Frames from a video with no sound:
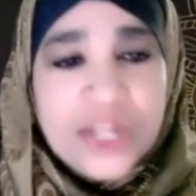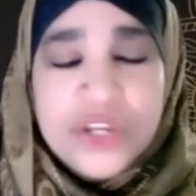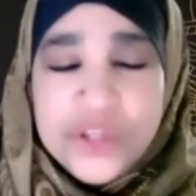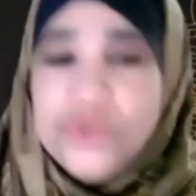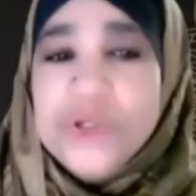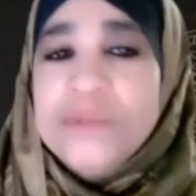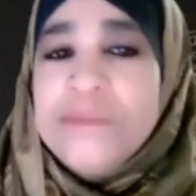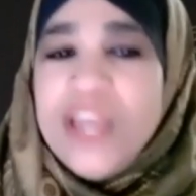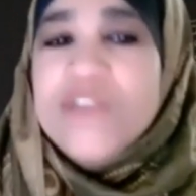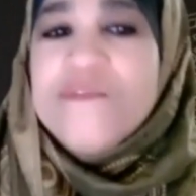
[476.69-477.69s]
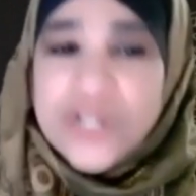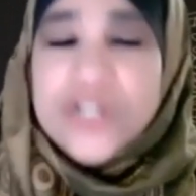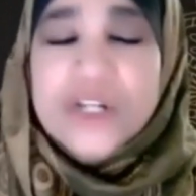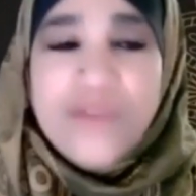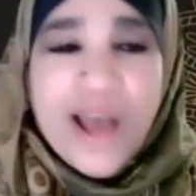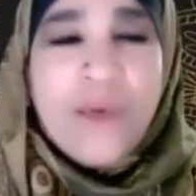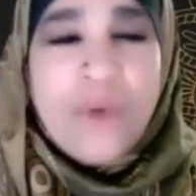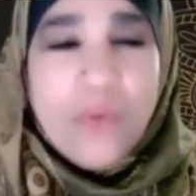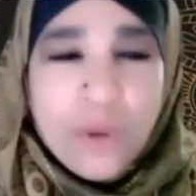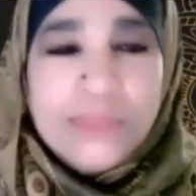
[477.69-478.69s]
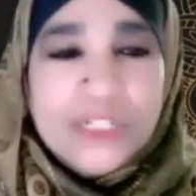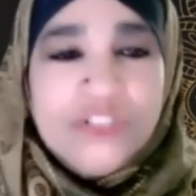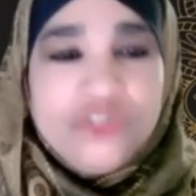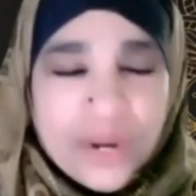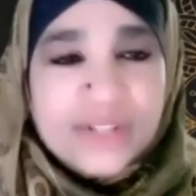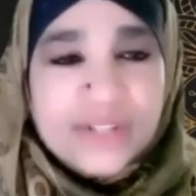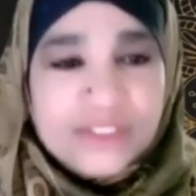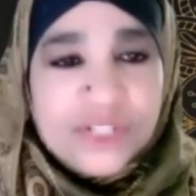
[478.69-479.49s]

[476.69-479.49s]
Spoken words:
You wouldn't make fun of how a woman dressed in